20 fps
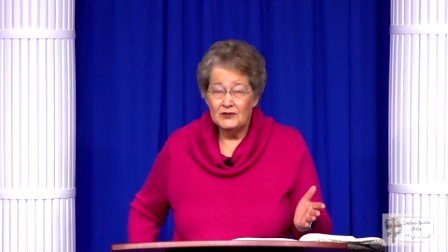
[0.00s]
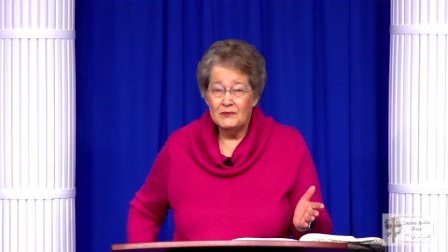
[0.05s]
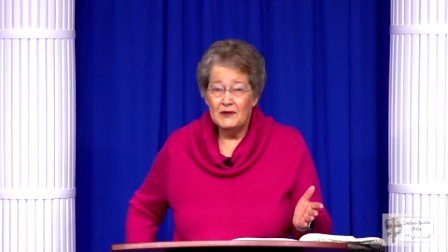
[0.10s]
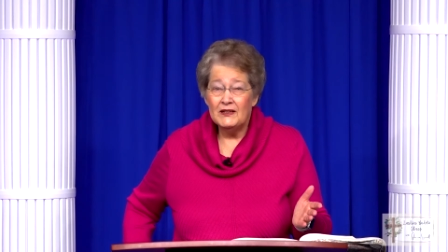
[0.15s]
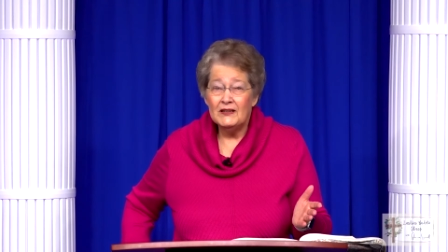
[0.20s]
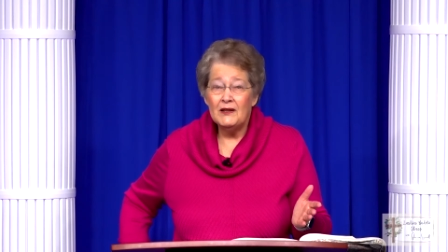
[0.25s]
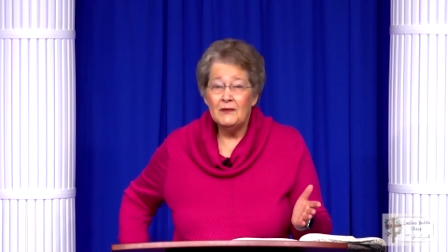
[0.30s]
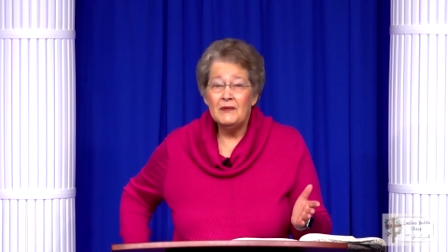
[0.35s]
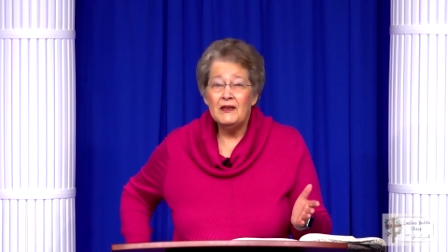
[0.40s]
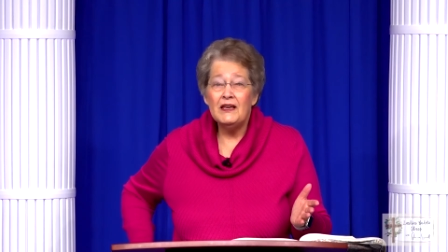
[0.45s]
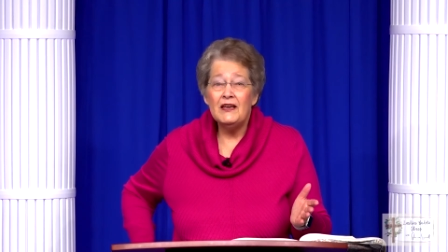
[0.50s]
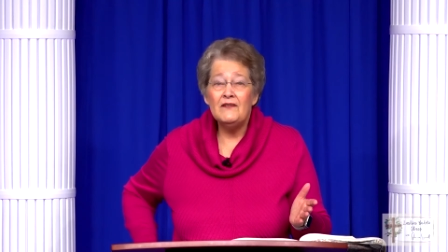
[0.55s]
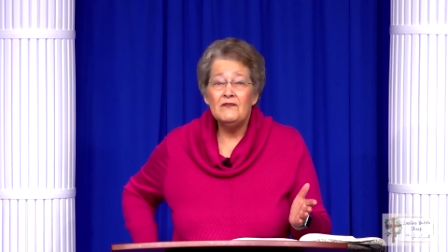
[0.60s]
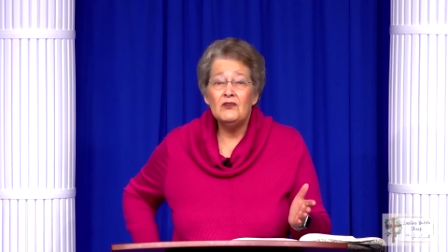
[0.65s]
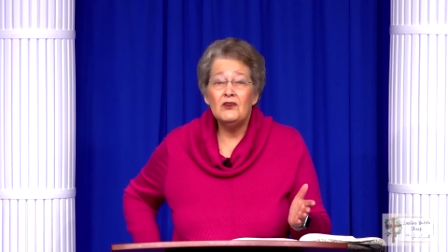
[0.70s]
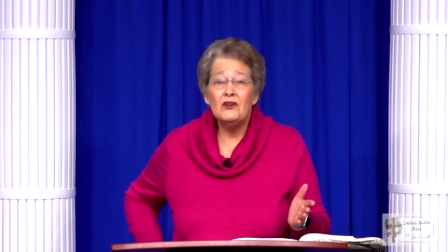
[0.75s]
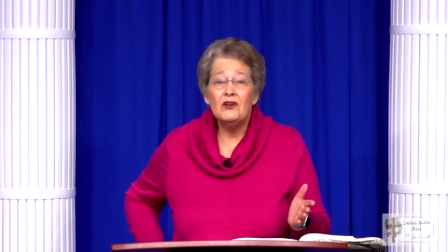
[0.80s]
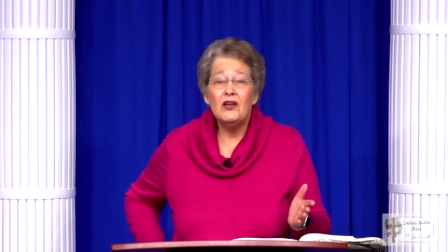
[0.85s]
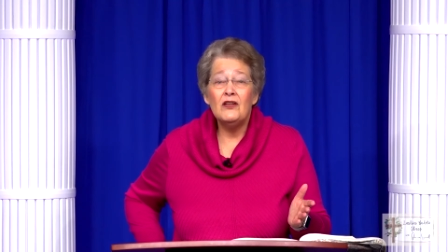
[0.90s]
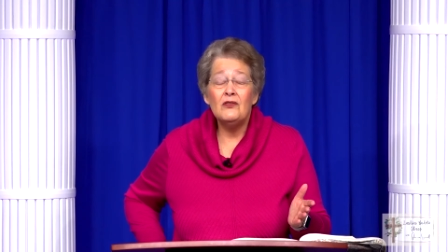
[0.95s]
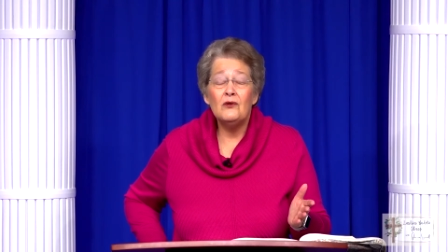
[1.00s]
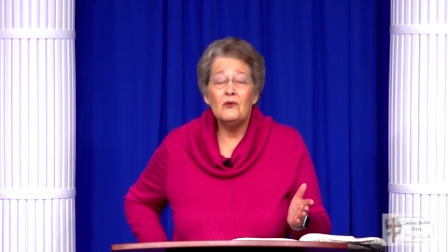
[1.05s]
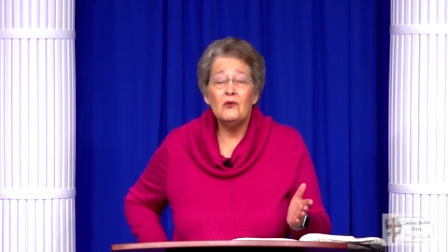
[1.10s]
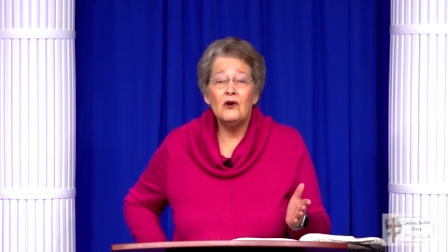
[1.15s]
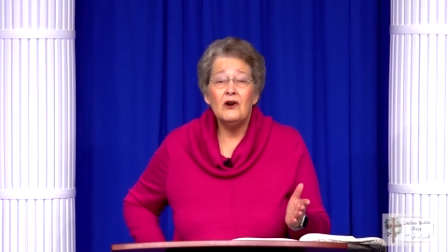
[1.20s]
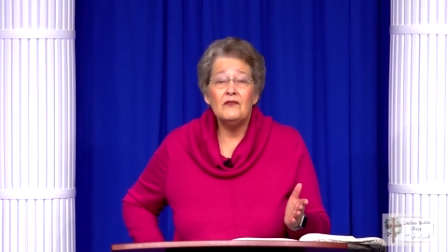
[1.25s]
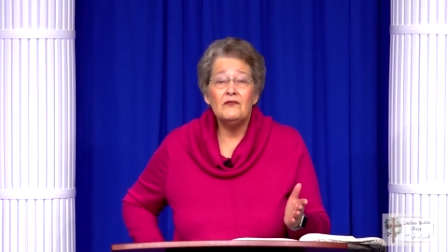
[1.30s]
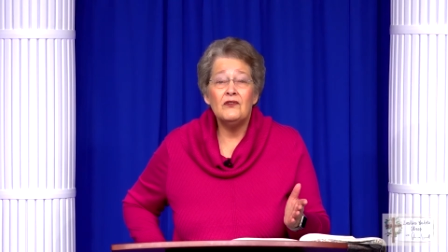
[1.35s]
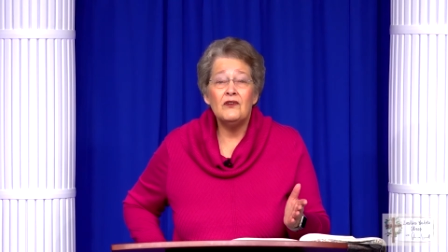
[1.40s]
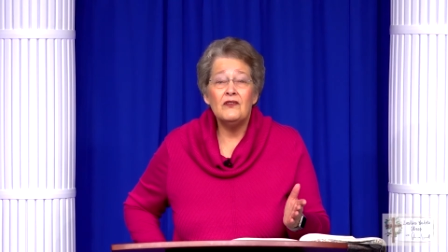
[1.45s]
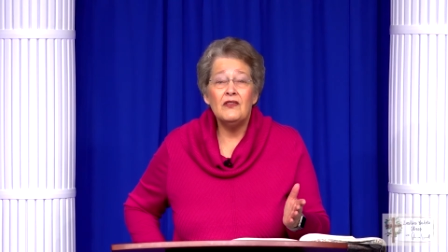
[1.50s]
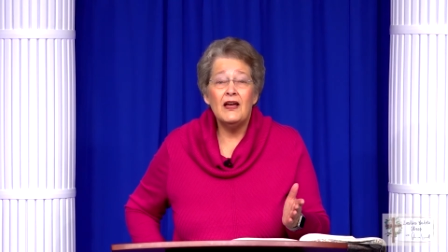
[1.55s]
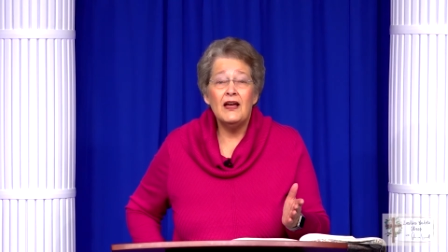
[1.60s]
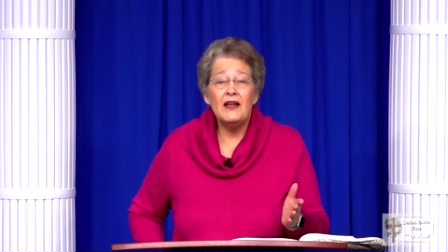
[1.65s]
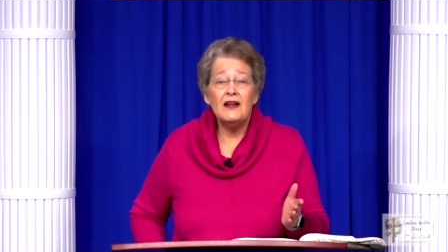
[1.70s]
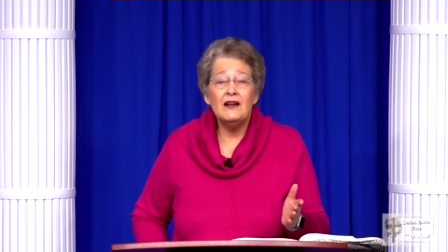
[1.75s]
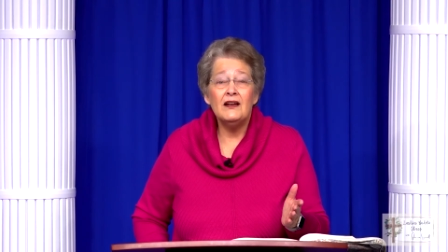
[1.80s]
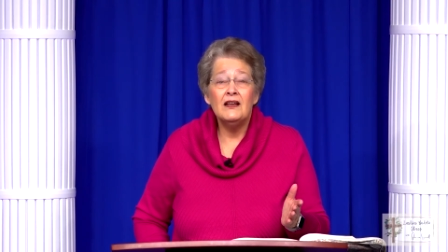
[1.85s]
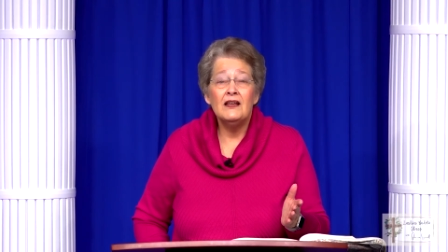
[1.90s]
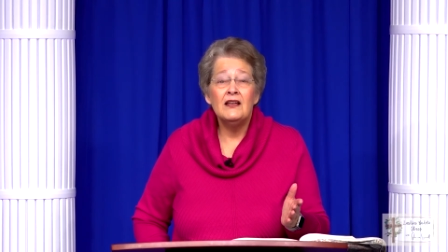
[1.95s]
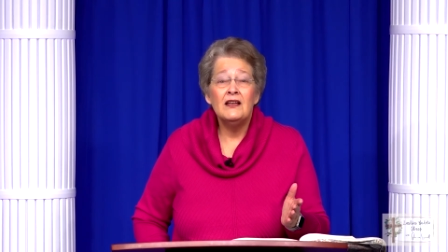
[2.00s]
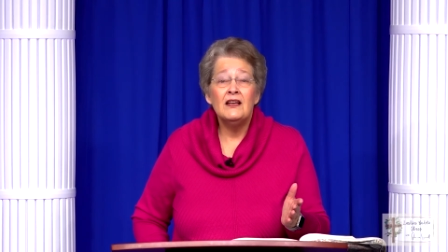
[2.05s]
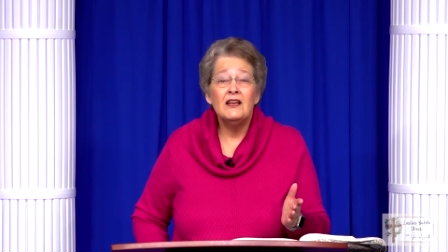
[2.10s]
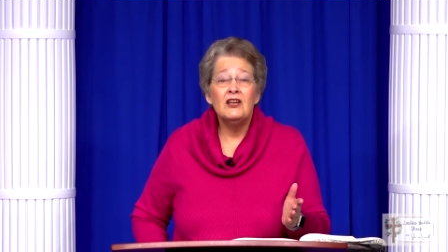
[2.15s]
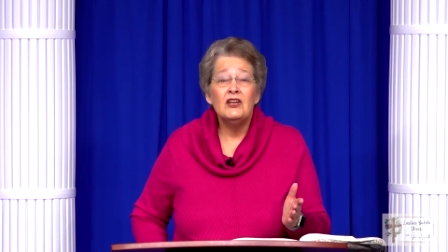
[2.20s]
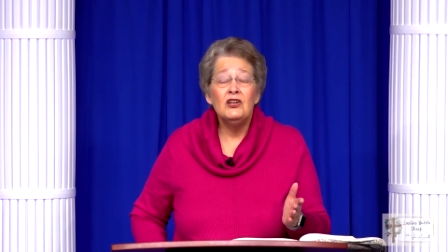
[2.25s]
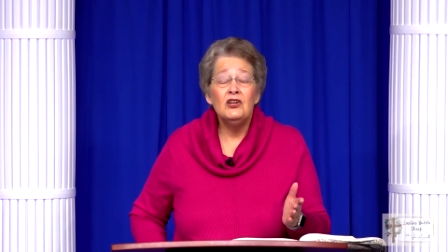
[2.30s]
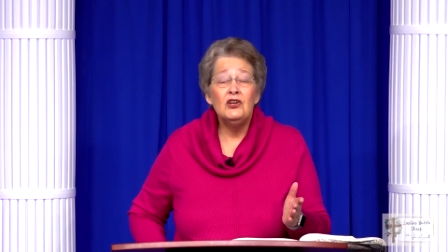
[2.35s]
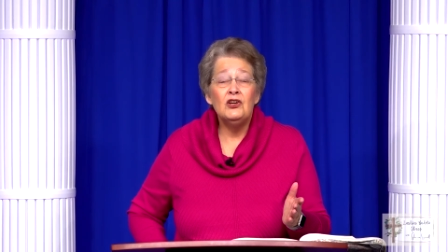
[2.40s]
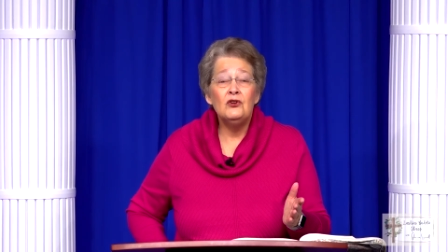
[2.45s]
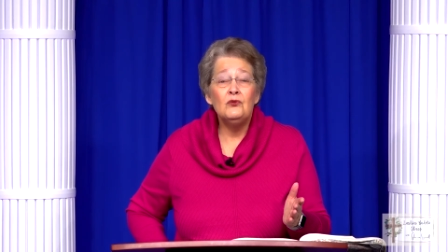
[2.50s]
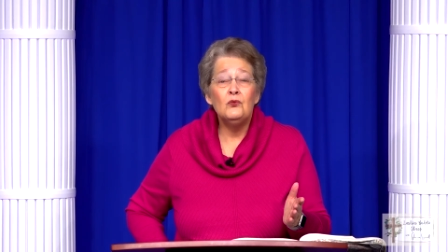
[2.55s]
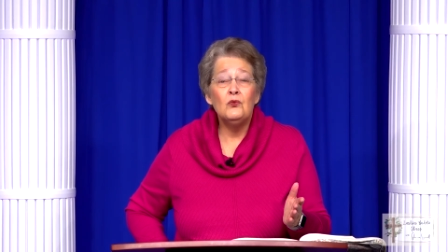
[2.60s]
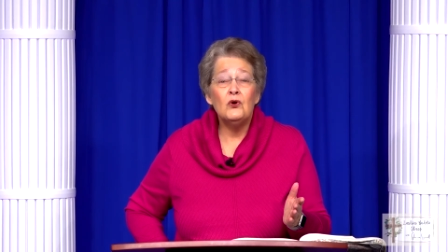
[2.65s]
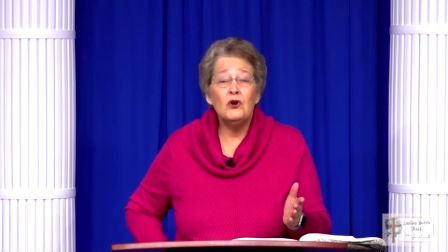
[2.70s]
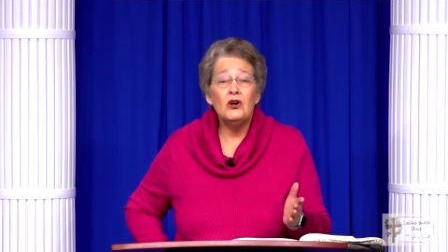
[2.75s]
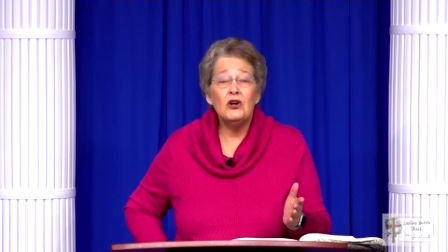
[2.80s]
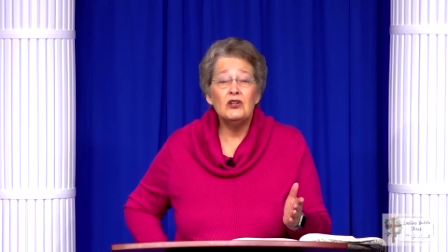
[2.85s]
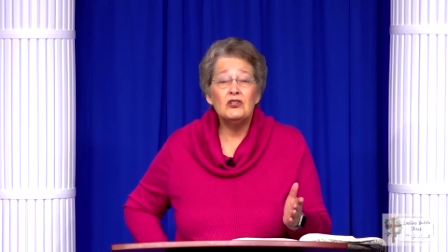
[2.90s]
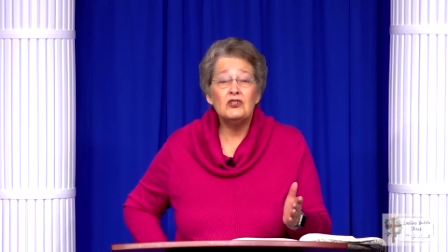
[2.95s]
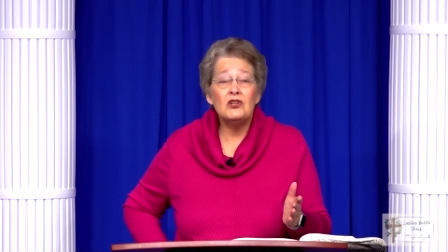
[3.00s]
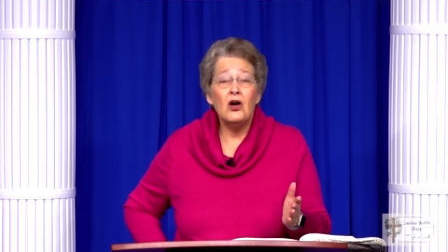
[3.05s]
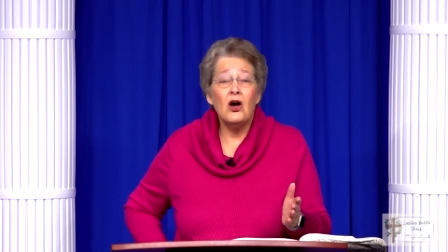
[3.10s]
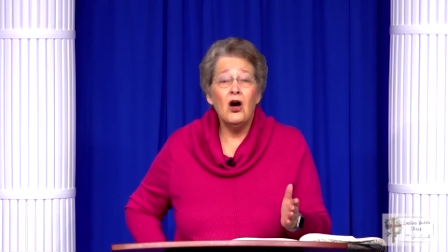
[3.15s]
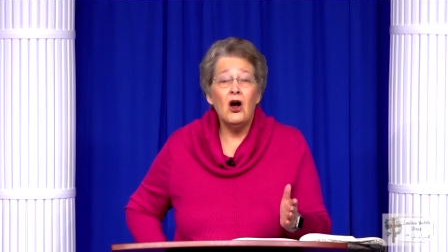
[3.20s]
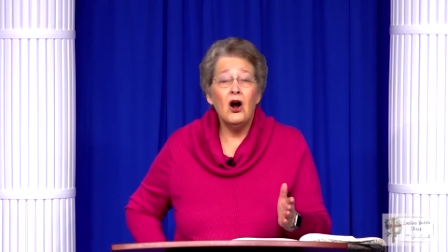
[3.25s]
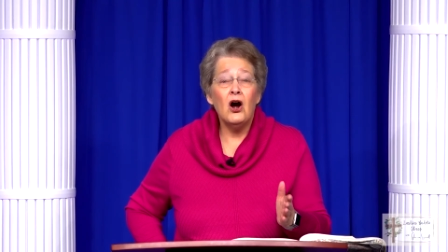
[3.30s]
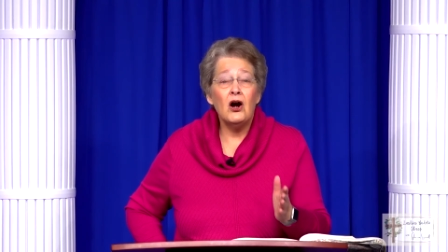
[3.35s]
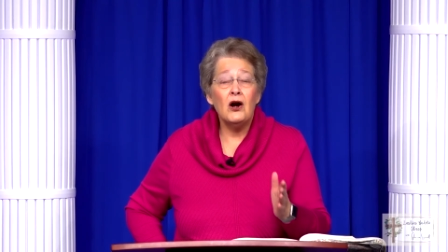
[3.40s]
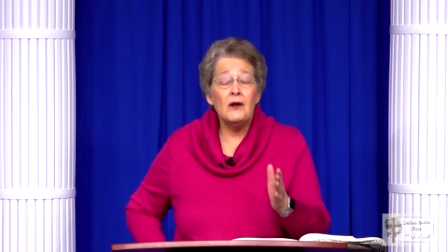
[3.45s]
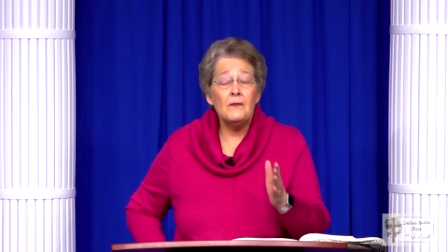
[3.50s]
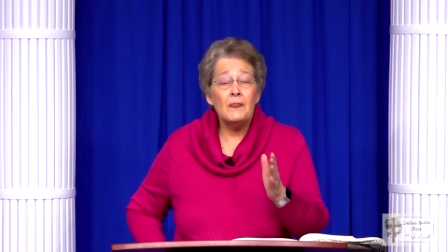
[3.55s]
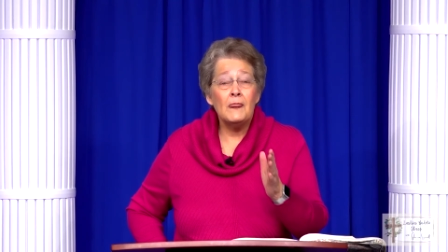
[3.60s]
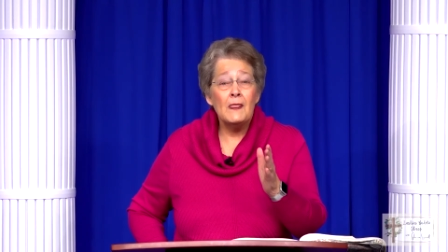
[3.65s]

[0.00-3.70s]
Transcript: but let me give you another word for that. Good words are